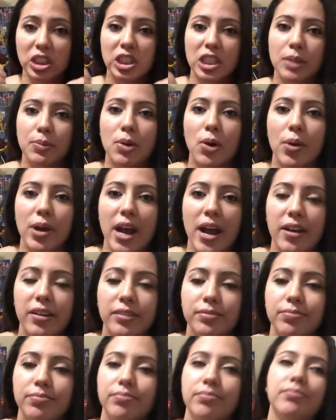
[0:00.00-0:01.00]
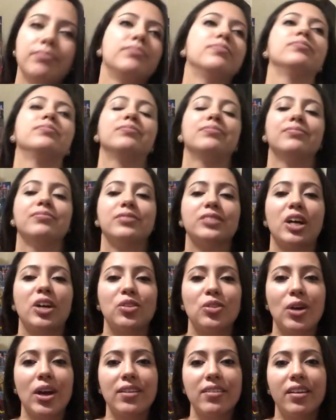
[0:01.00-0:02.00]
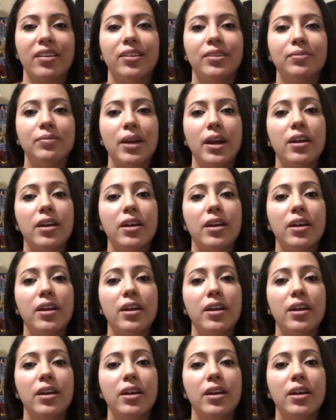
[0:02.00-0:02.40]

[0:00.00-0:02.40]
keep going at it. Talk to you guys later.